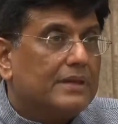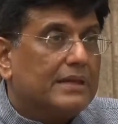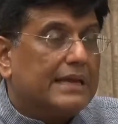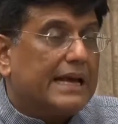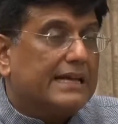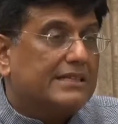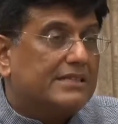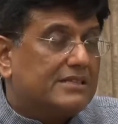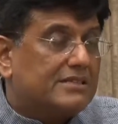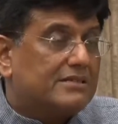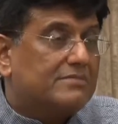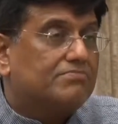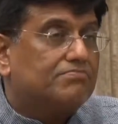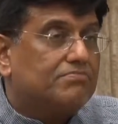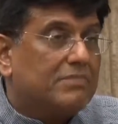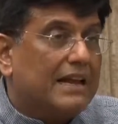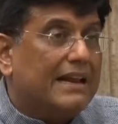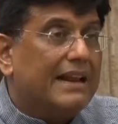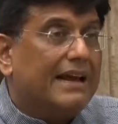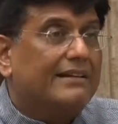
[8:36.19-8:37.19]
gets
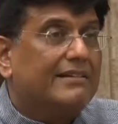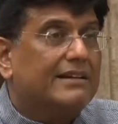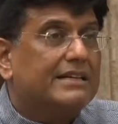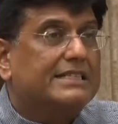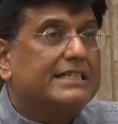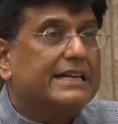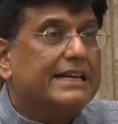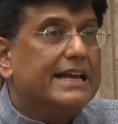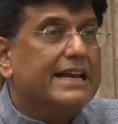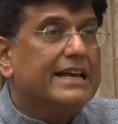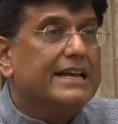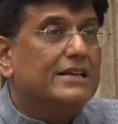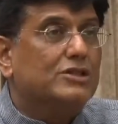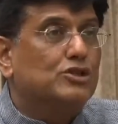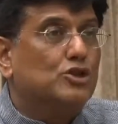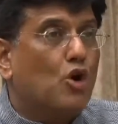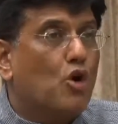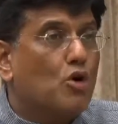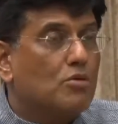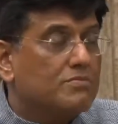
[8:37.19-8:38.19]
electricity in
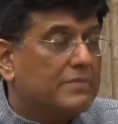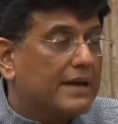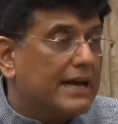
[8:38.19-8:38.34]
his home,